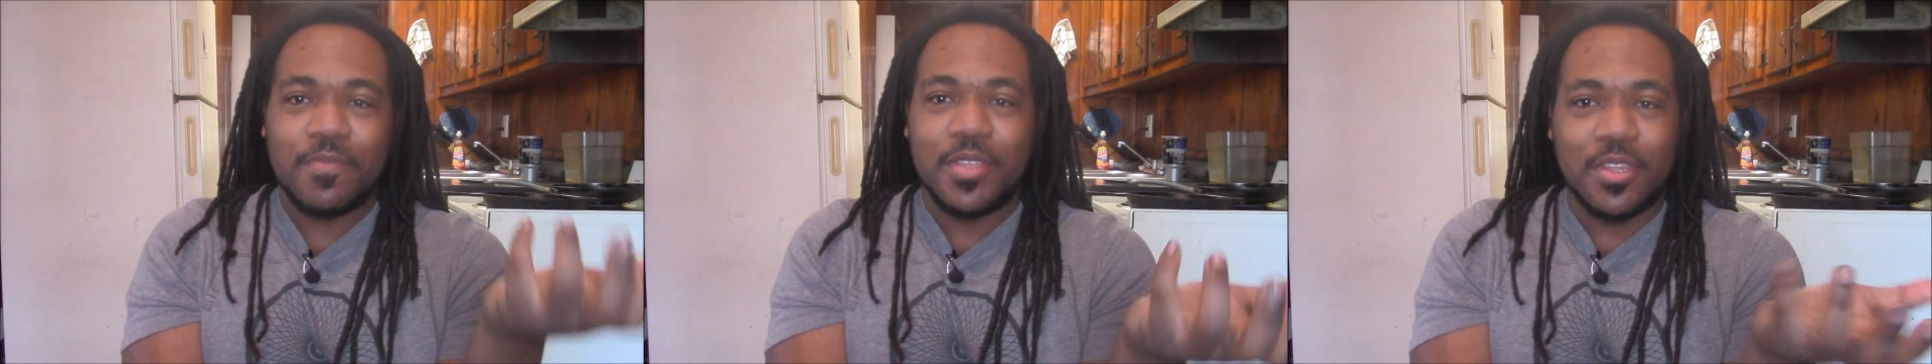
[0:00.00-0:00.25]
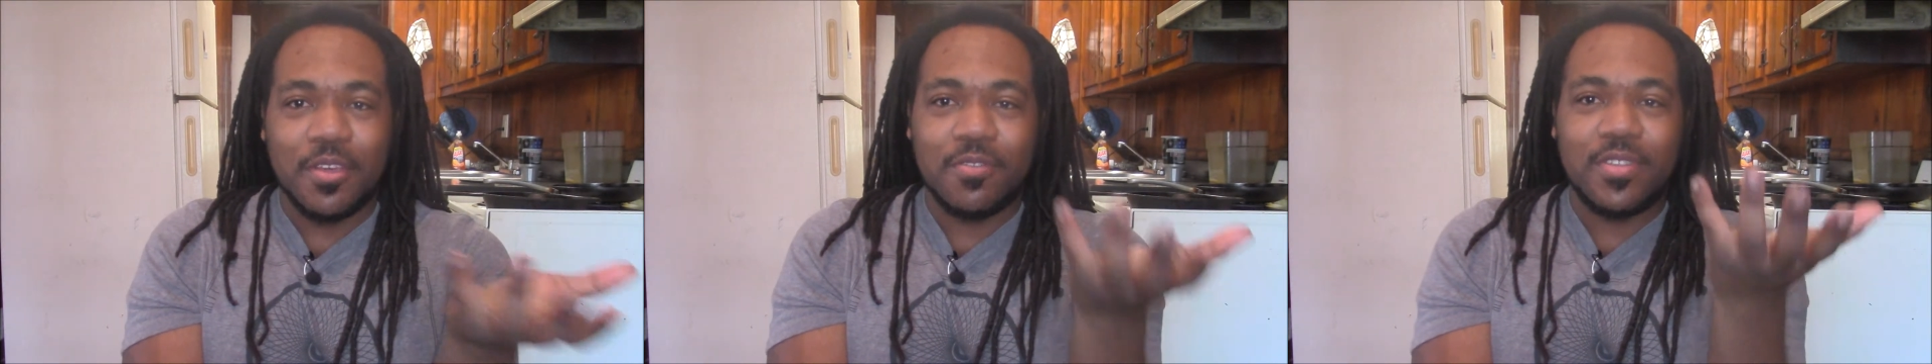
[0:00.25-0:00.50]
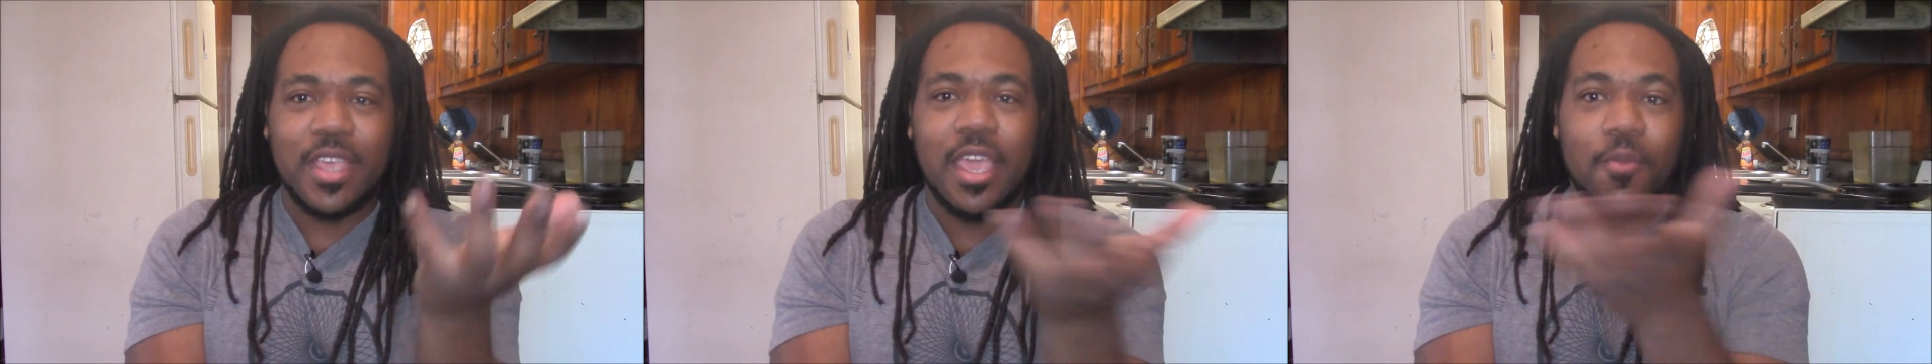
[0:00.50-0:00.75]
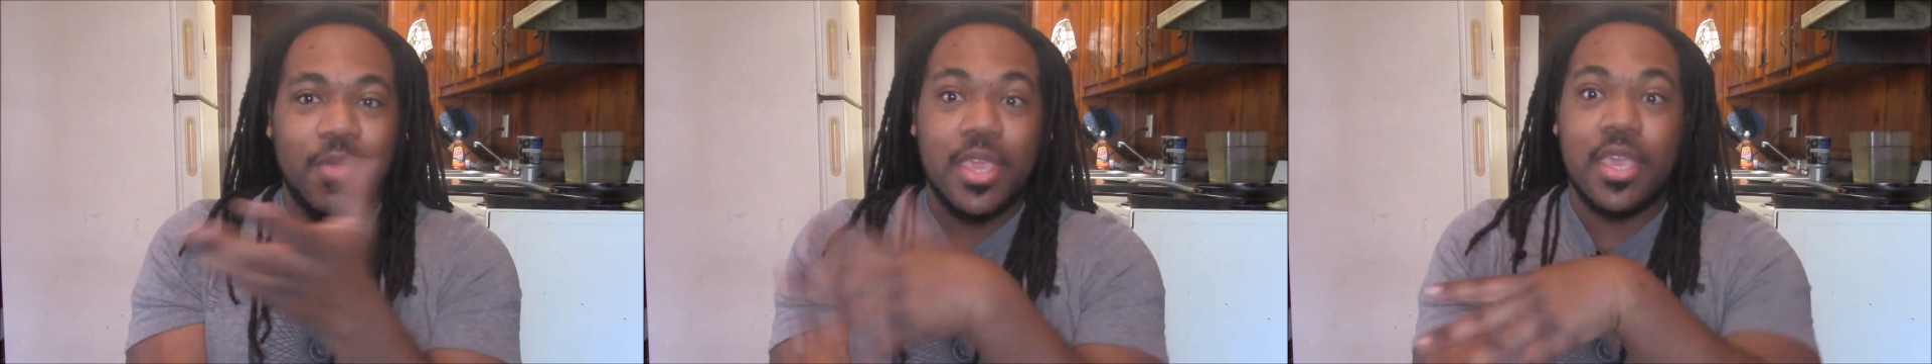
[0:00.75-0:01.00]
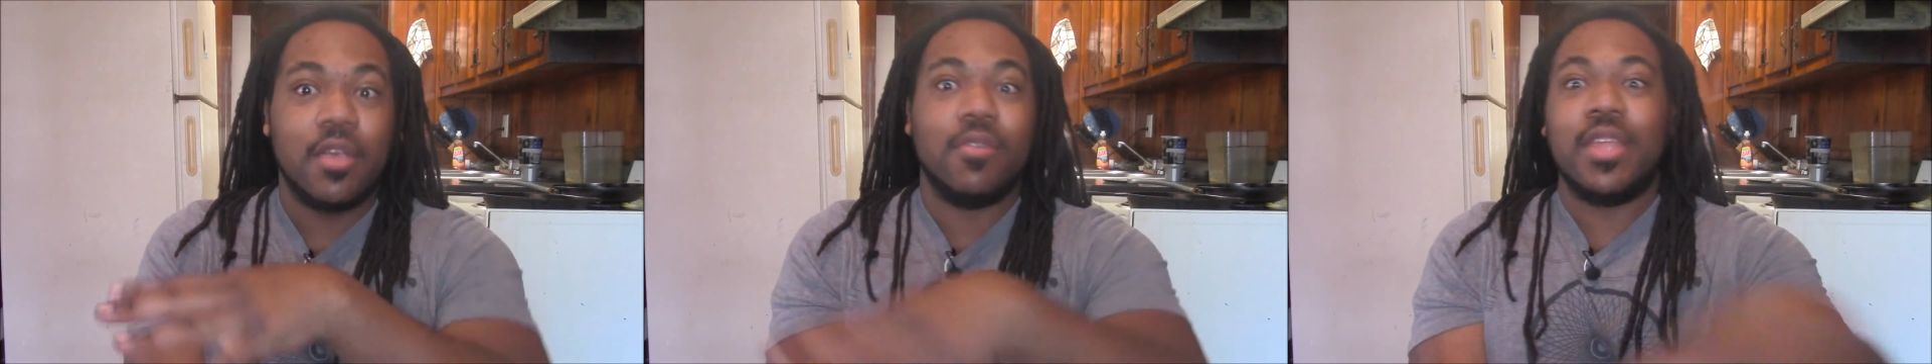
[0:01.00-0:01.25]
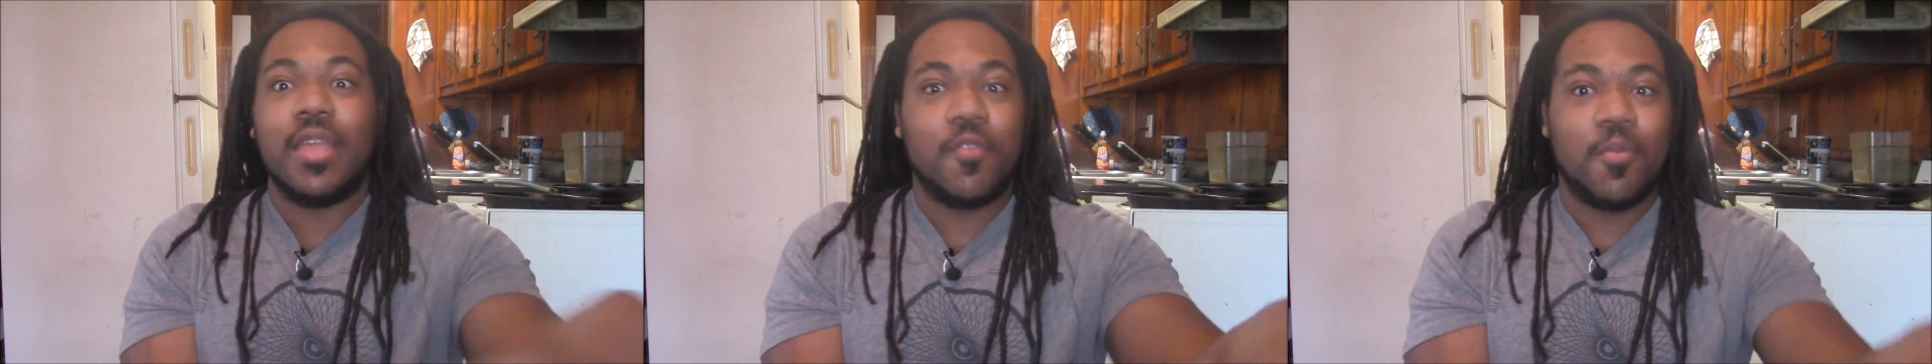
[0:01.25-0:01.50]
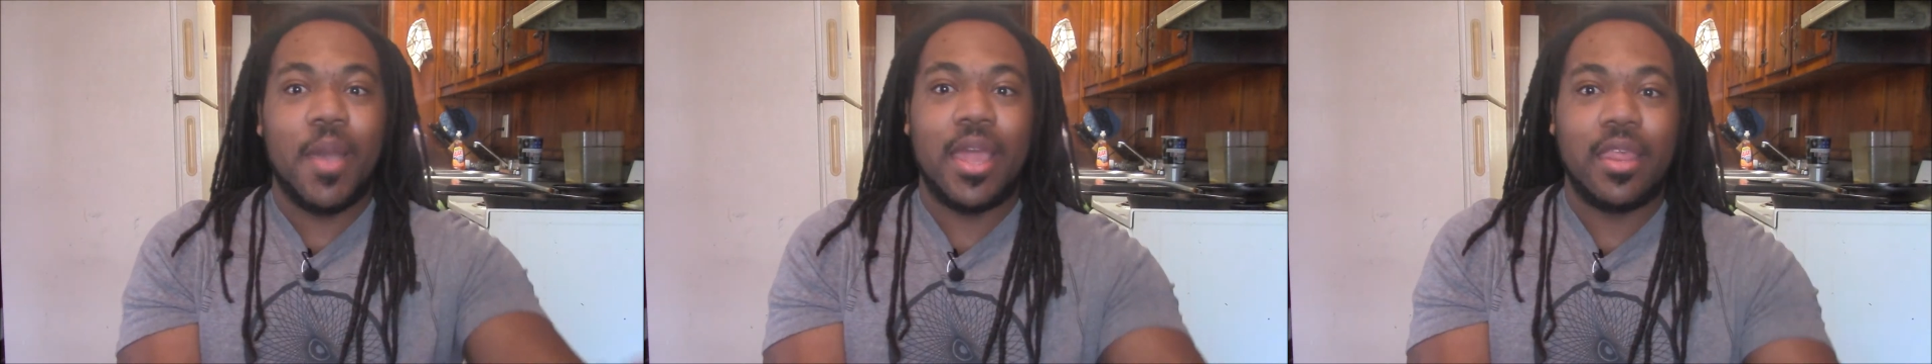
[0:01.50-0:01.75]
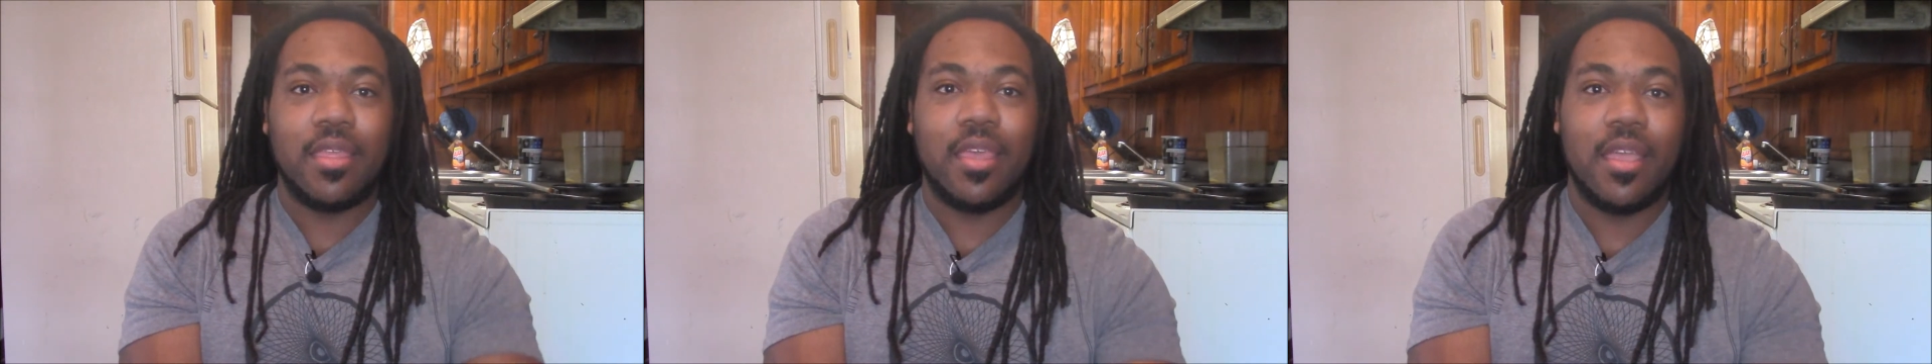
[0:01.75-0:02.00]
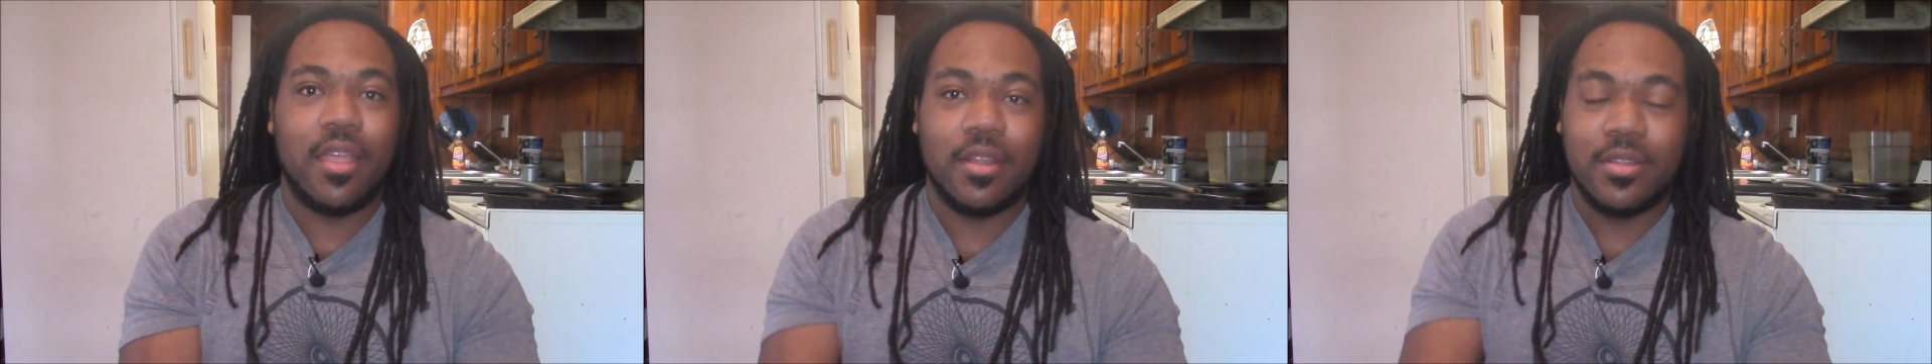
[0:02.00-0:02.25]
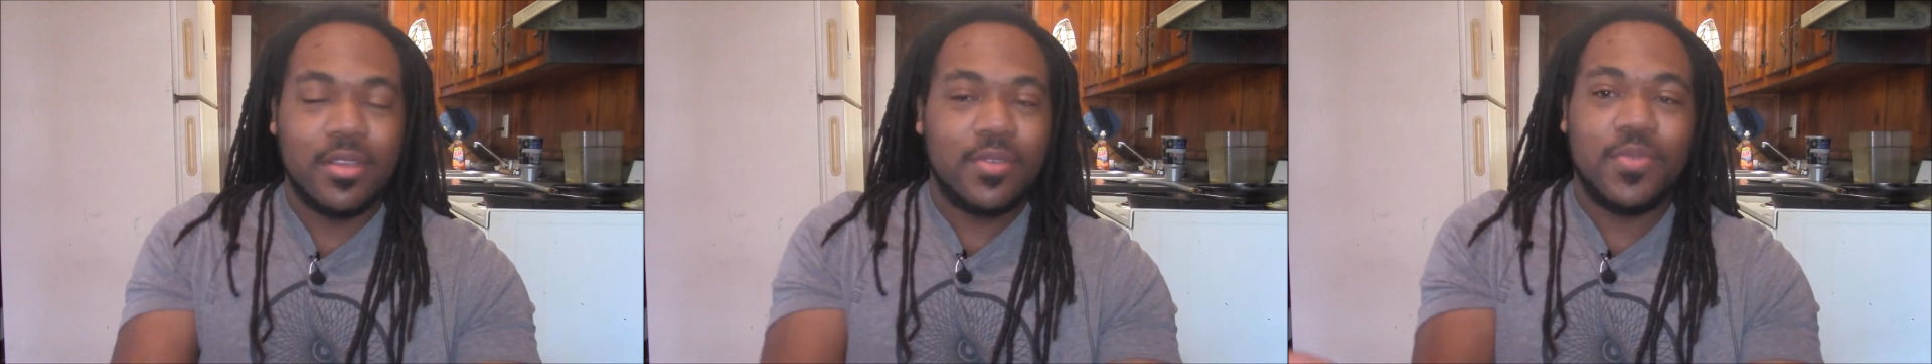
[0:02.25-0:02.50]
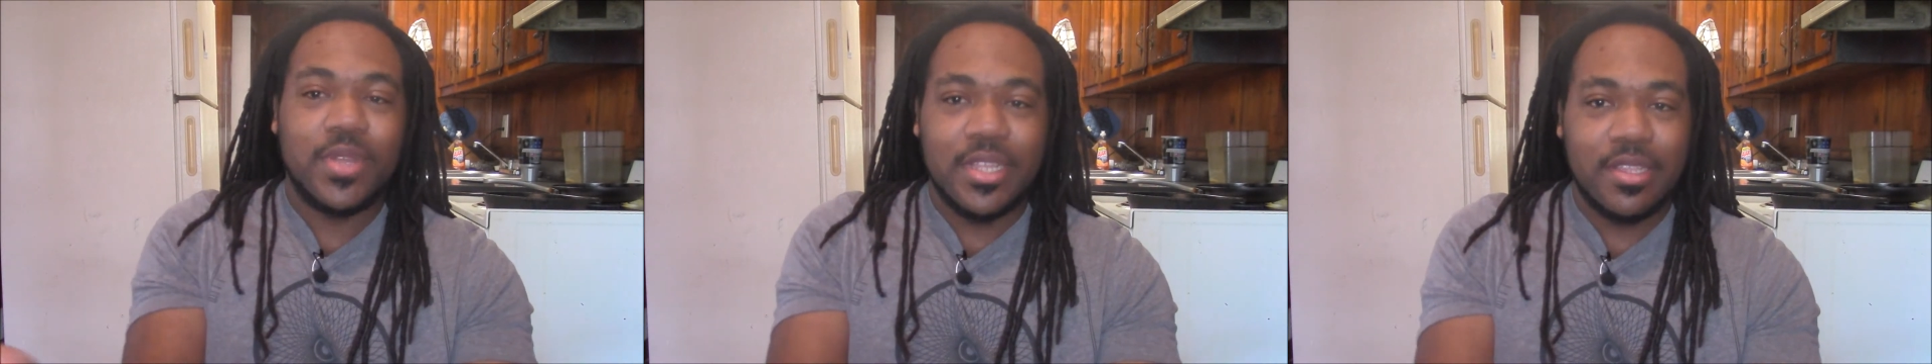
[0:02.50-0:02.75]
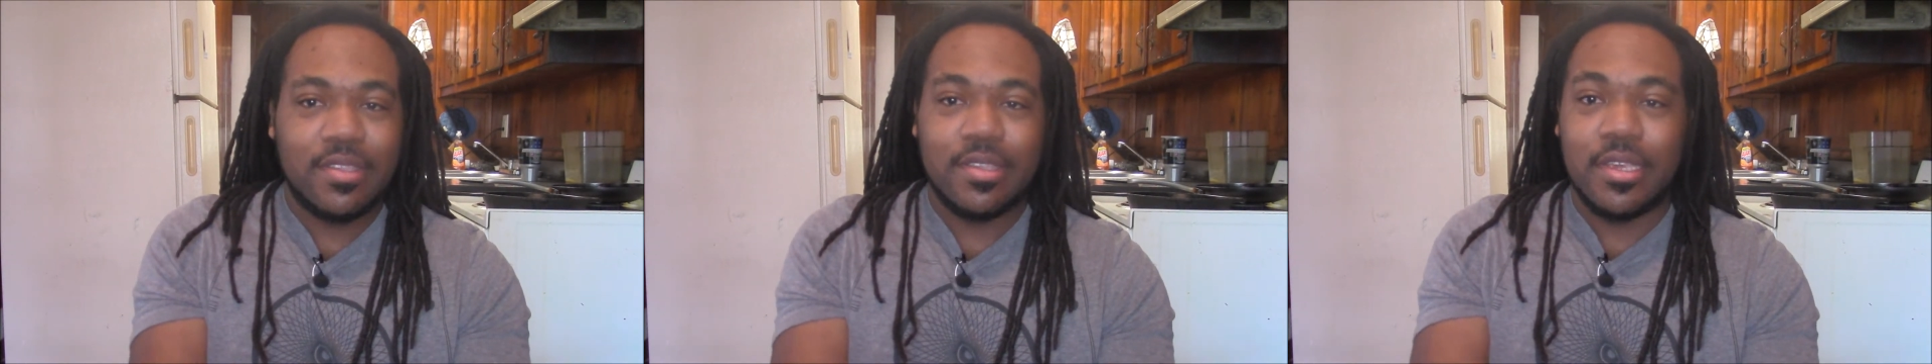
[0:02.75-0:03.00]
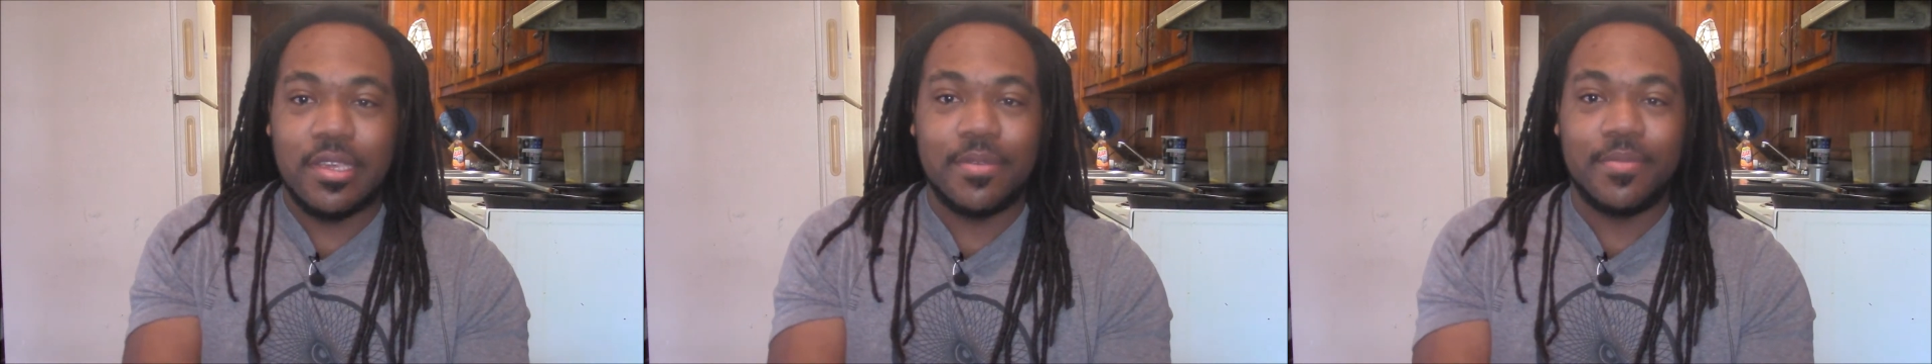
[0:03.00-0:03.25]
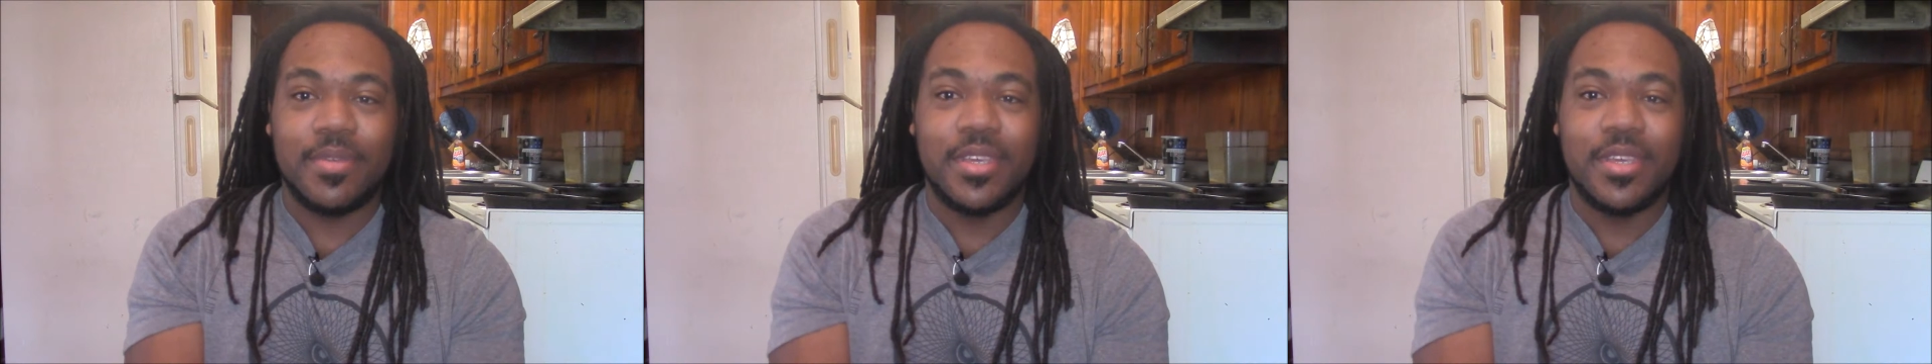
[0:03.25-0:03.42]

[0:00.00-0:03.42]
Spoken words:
you know, saying we killed everybody there. We didn't see him.